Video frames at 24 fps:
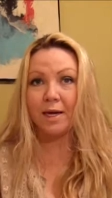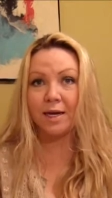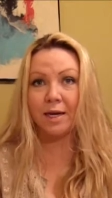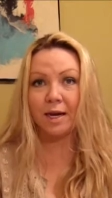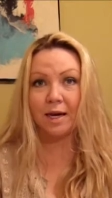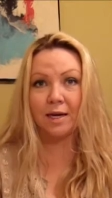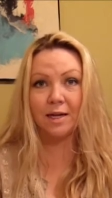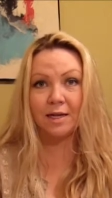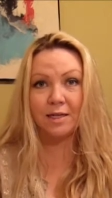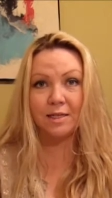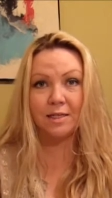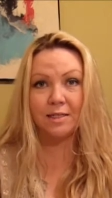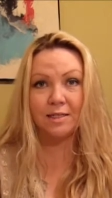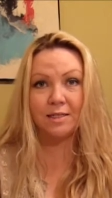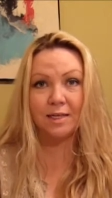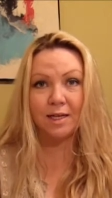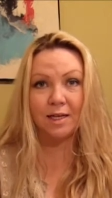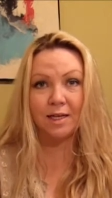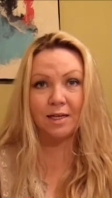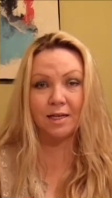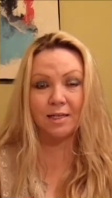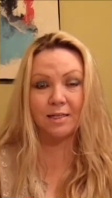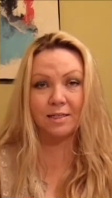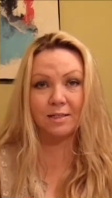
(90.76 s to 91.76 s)
Guns
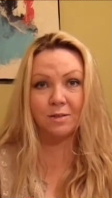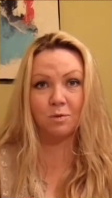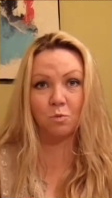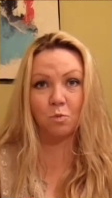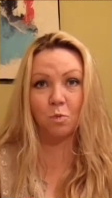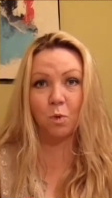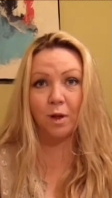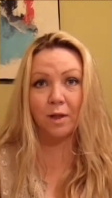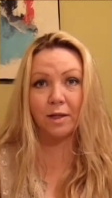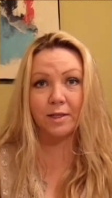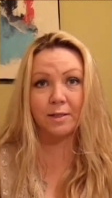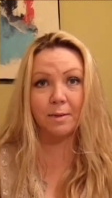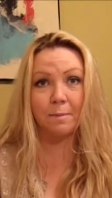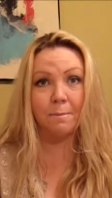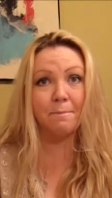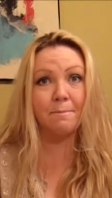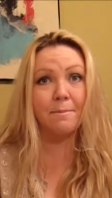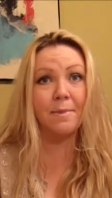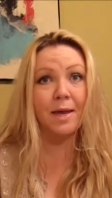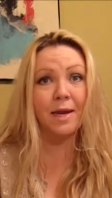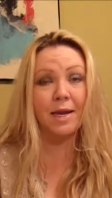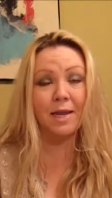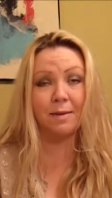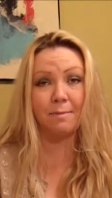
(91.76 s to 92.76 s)
as well as
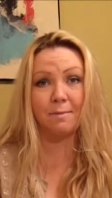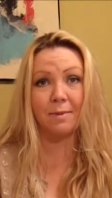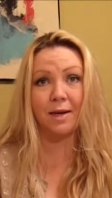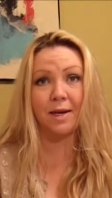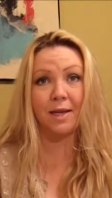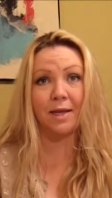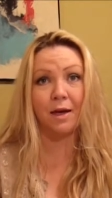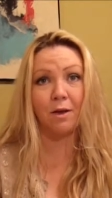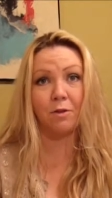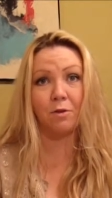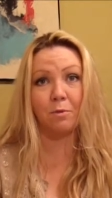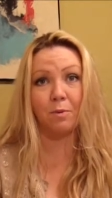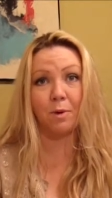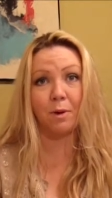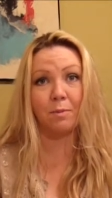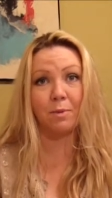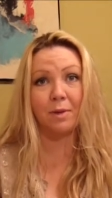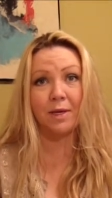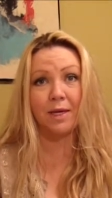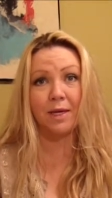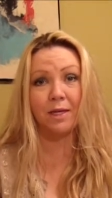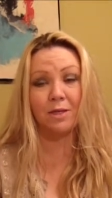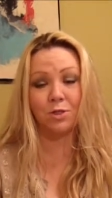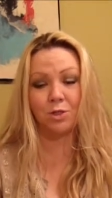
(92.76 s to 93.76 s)
many, many other
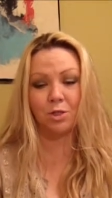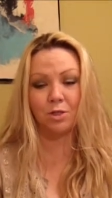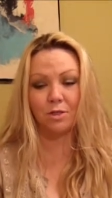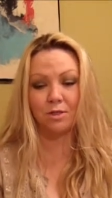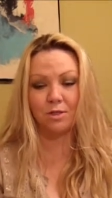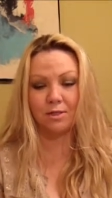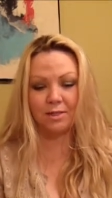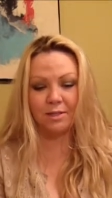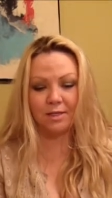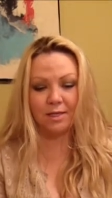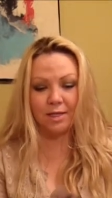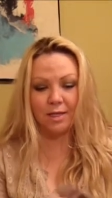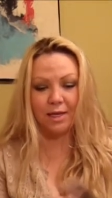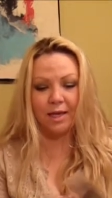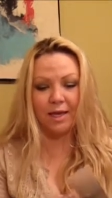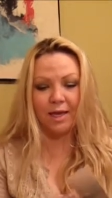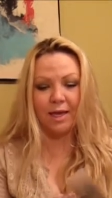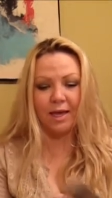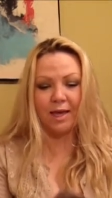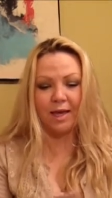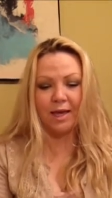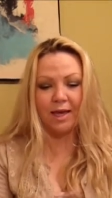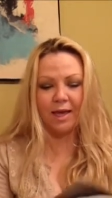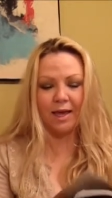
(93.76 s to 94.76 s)
publications
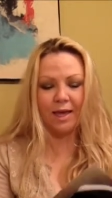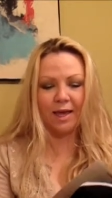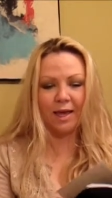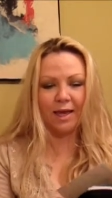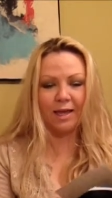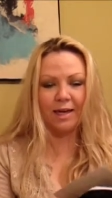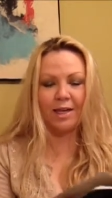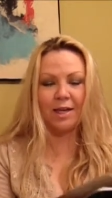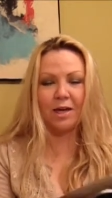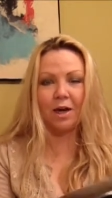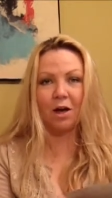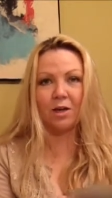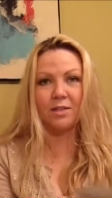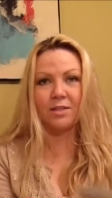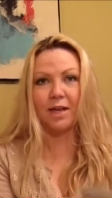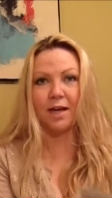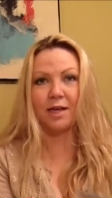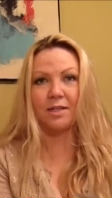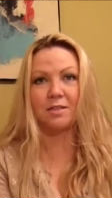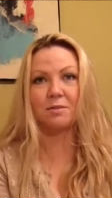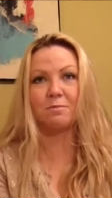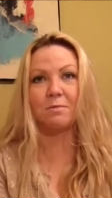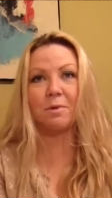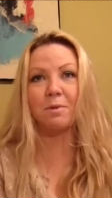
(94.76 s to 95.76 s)
and he
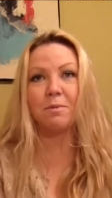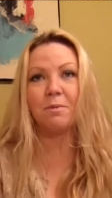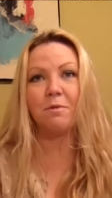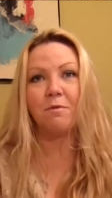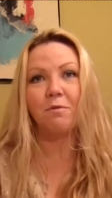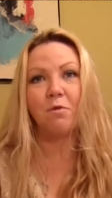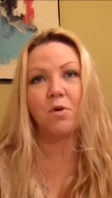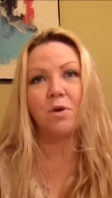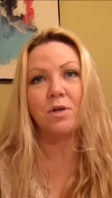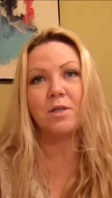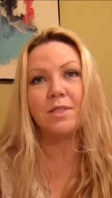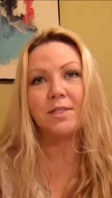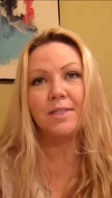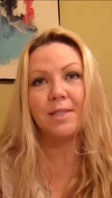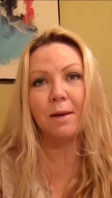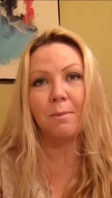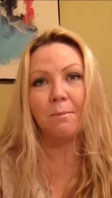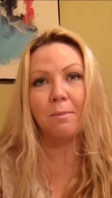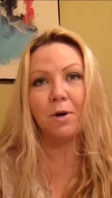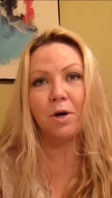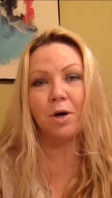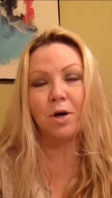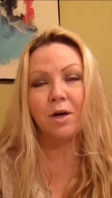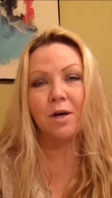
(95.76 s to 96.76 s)
contacted me before
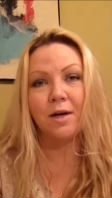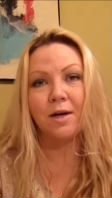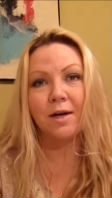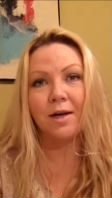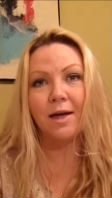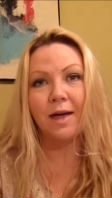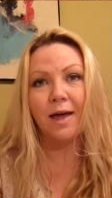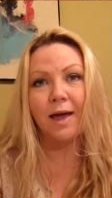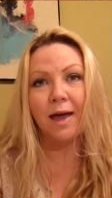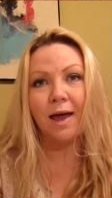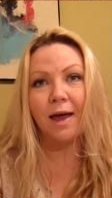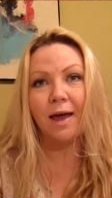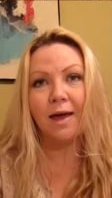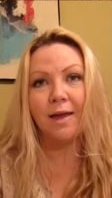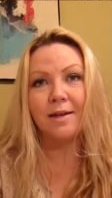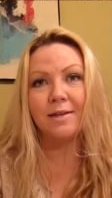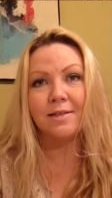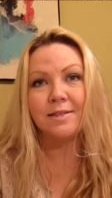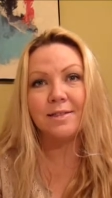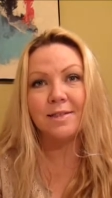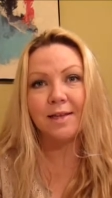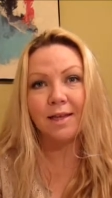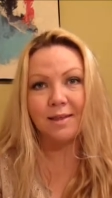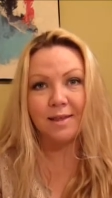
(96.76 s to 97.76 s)
December and
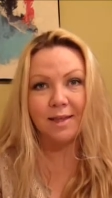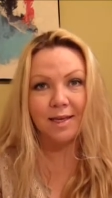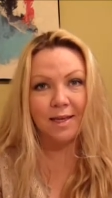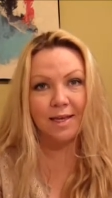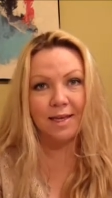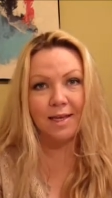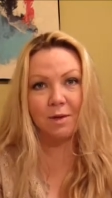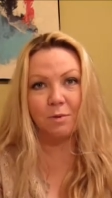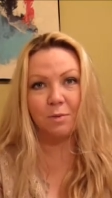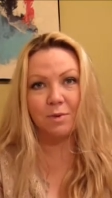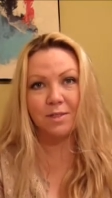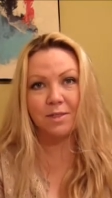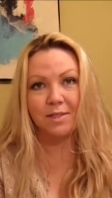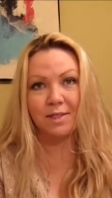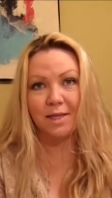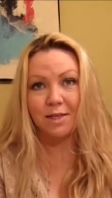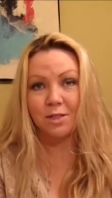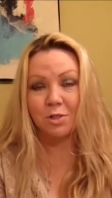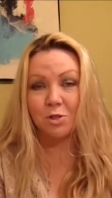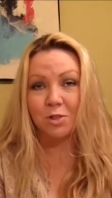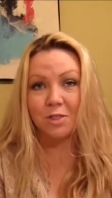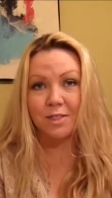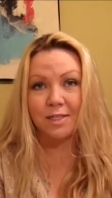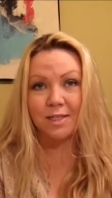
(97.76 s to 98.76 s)
said that he was
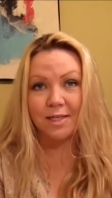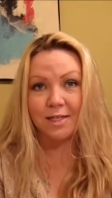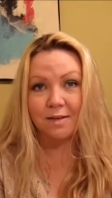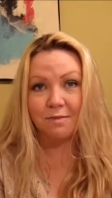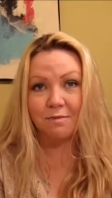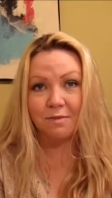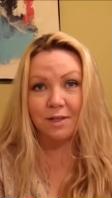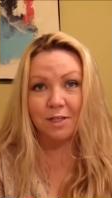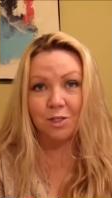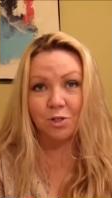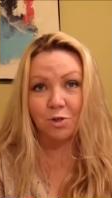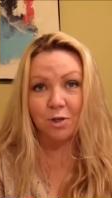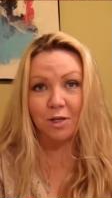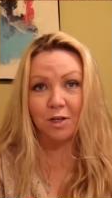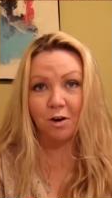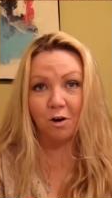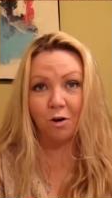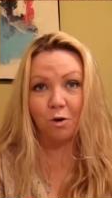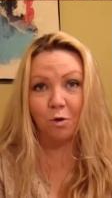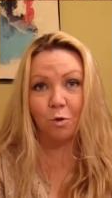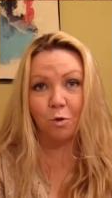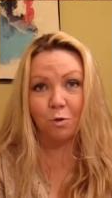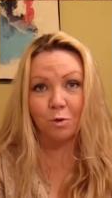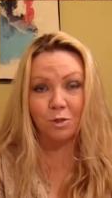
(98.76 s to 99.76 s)
interested in featuring
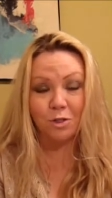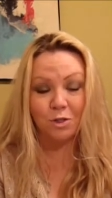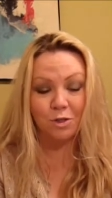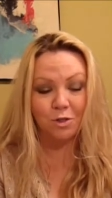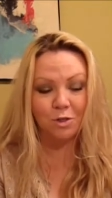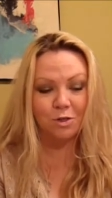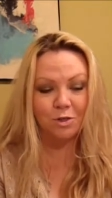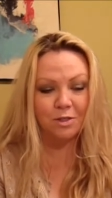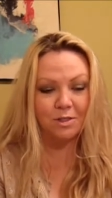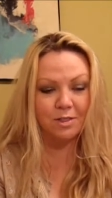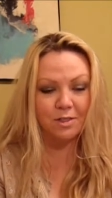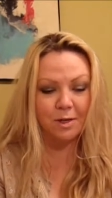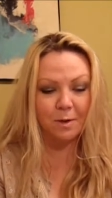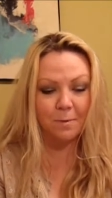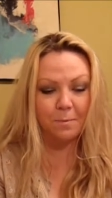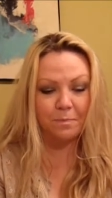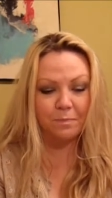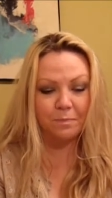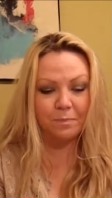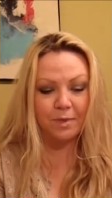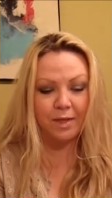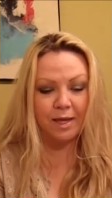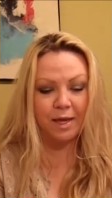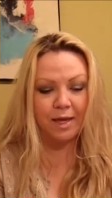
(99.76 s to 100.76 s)
our holsters
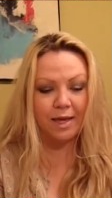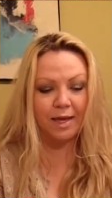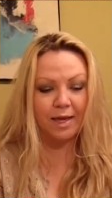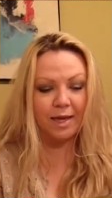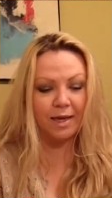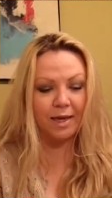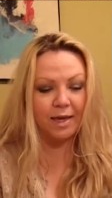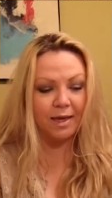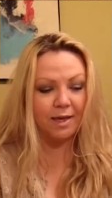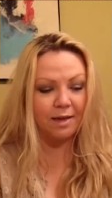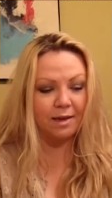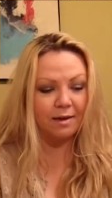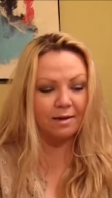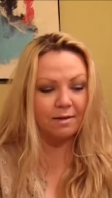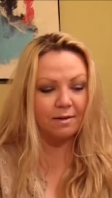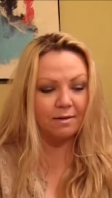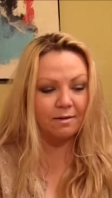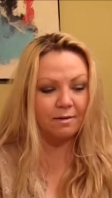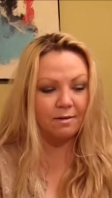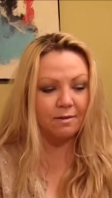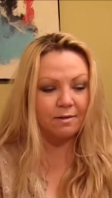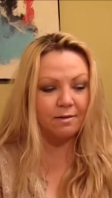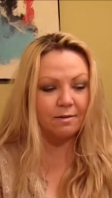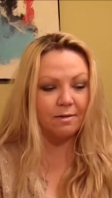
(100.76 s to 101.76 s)
in
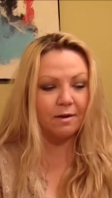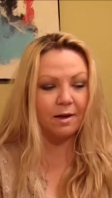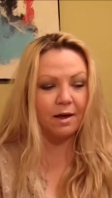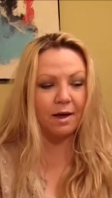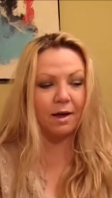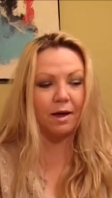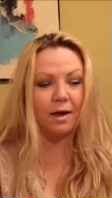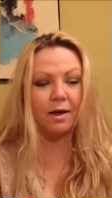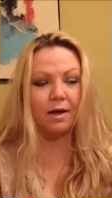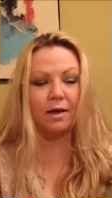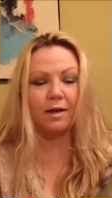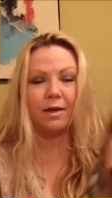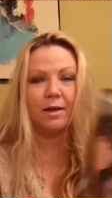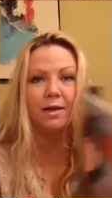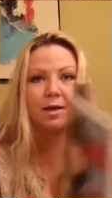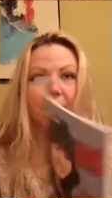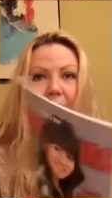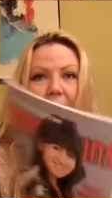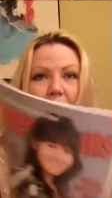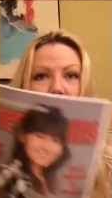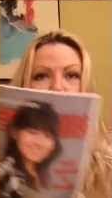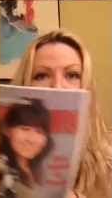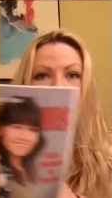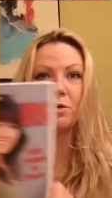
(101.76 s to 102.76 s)
uh,
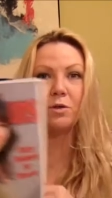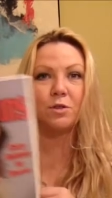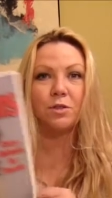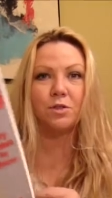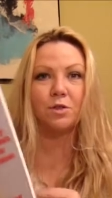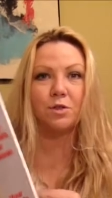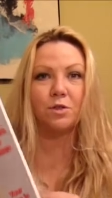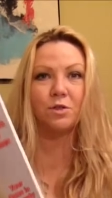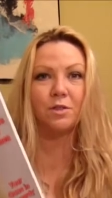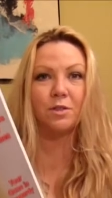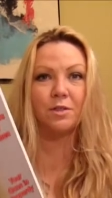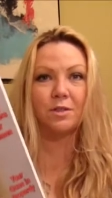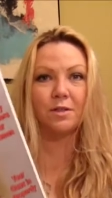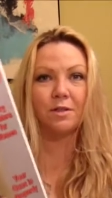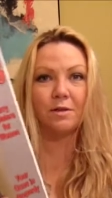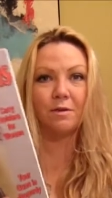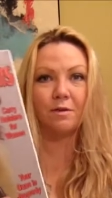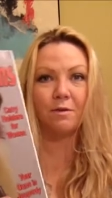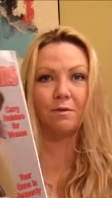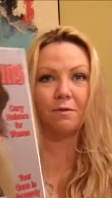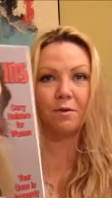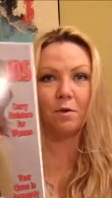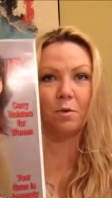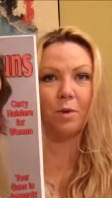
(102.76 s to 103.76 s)
carry holsters
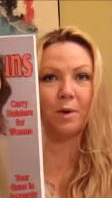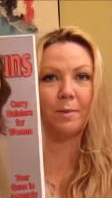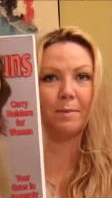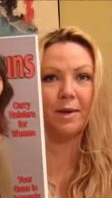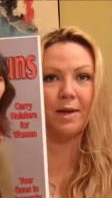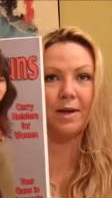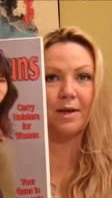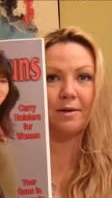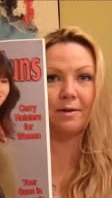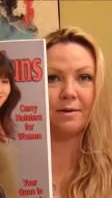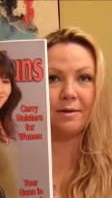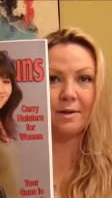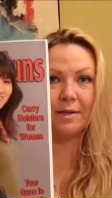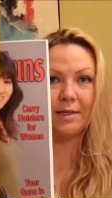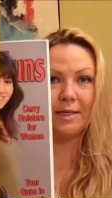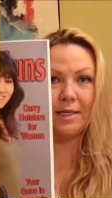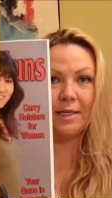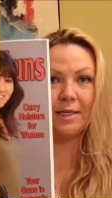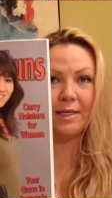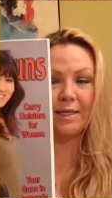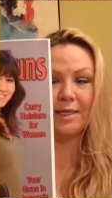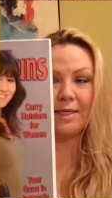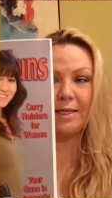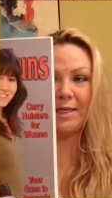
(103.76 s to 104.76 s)
for women.
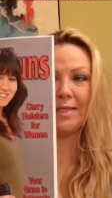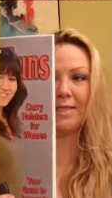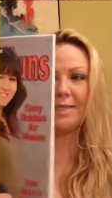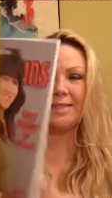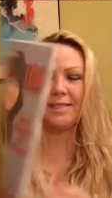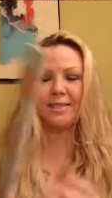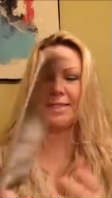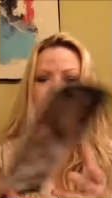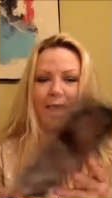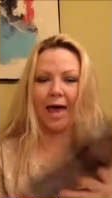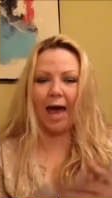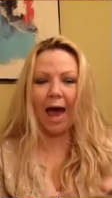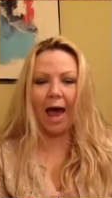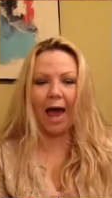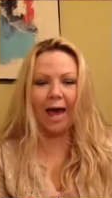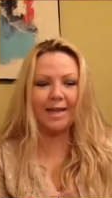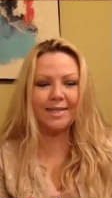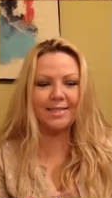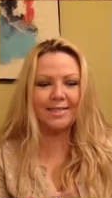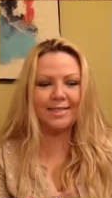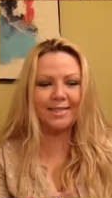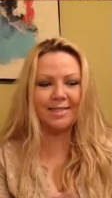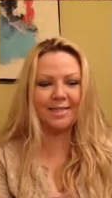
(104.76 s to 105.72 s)
See that?